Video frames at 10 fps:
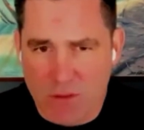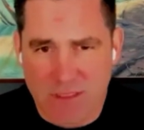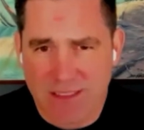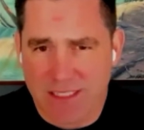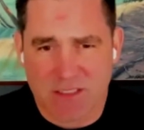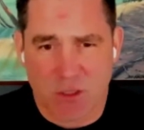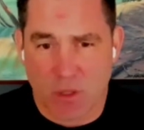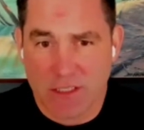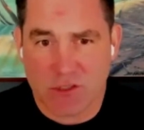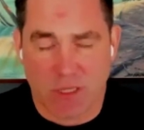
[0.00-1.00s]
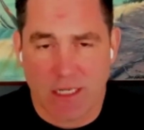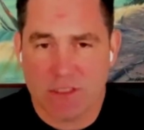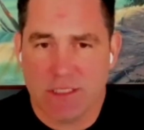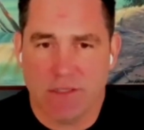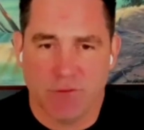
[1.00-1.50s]
which I think is a great
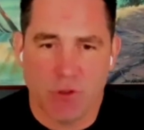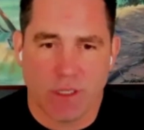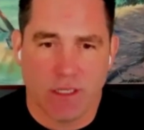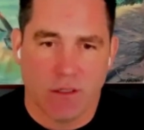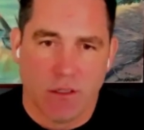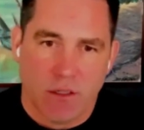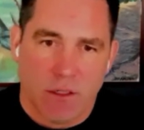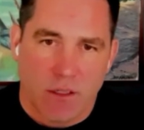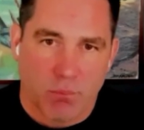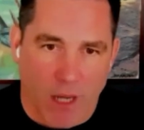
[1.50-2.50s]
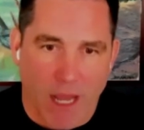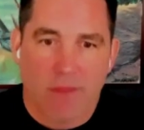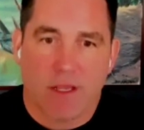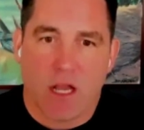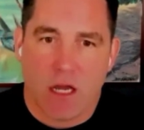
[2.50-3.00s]
strategy. If you can
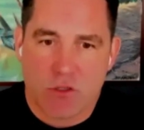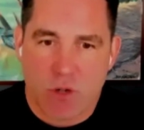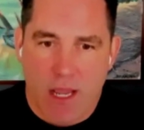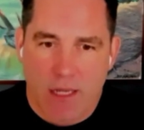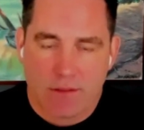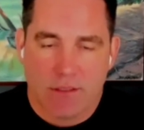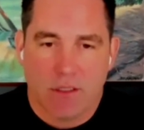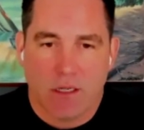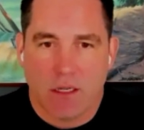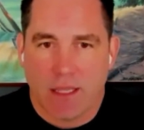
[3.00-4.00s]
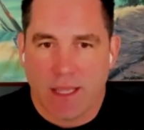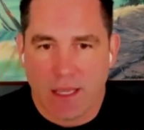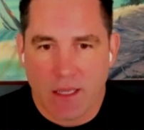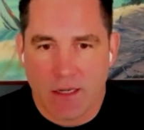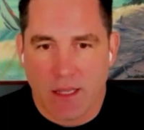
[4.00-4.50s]
buy the contract uh, mm-hmm.
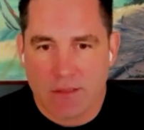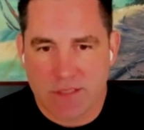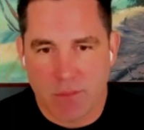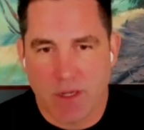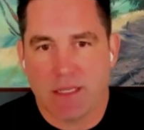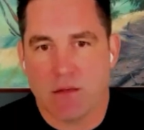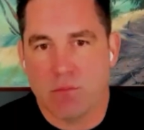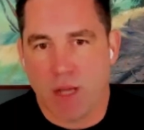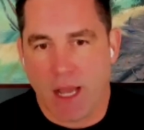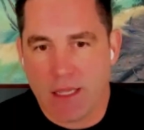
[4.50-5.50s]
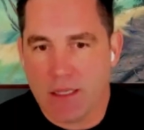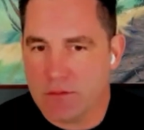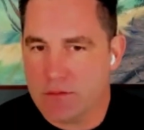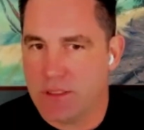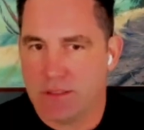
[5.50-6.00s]
and somebody can buy
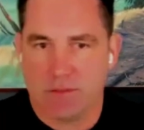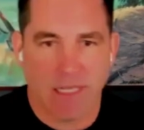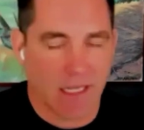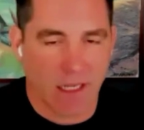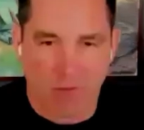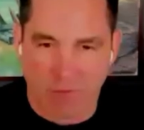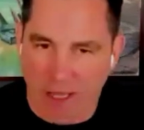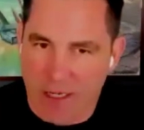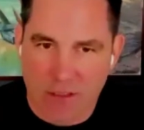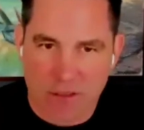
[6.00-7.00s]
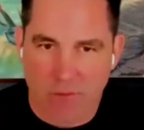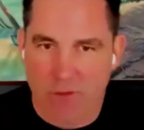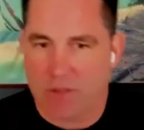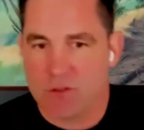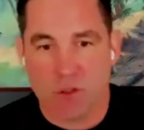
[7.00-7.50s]
it, taking advantage
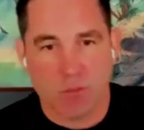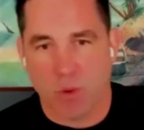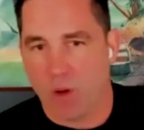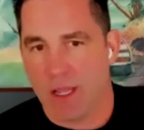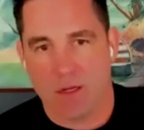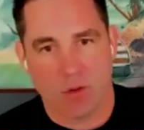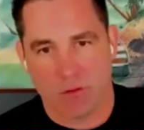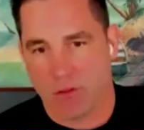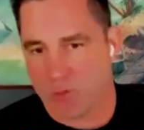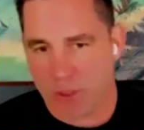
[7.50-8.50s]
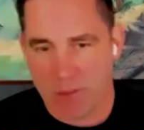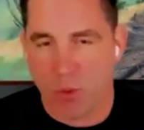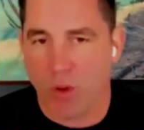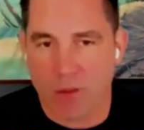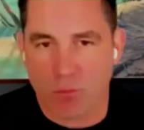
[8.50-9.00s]
of the two point or the three
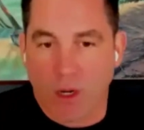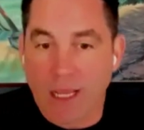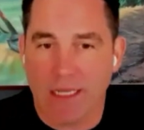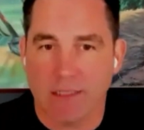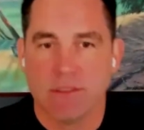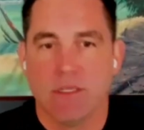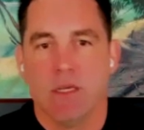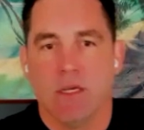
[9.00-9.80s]
point rate